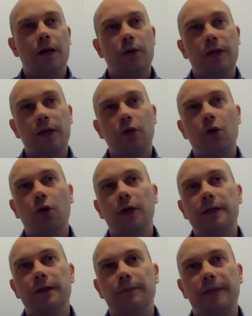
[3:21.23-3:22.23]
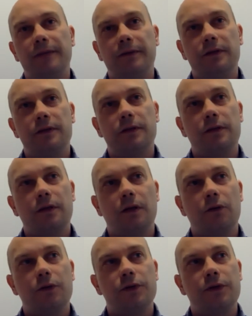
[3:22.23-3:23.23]
We can call it a pivot.
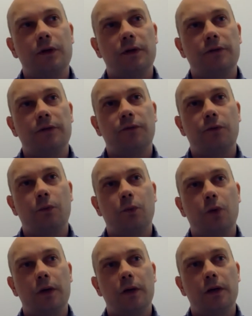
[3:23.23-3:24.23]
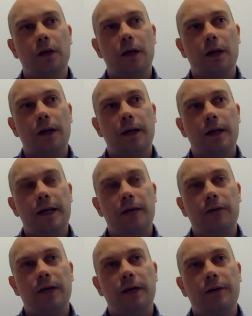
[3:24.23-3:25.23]
We started from one
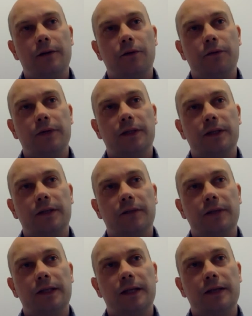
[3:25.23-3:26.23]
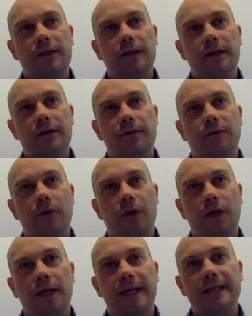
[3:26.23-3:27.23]
area of activity and then
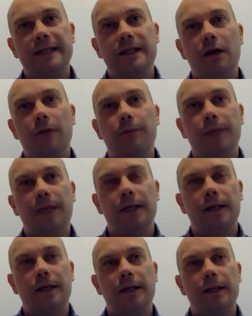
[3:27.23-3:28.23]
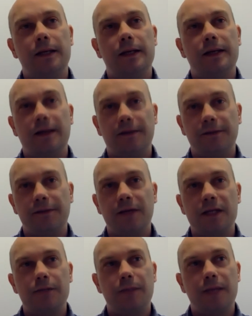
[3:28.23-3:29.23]
finally ended up in
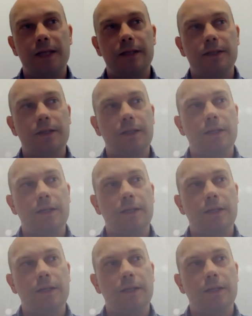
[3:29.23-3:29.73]
healthcare space.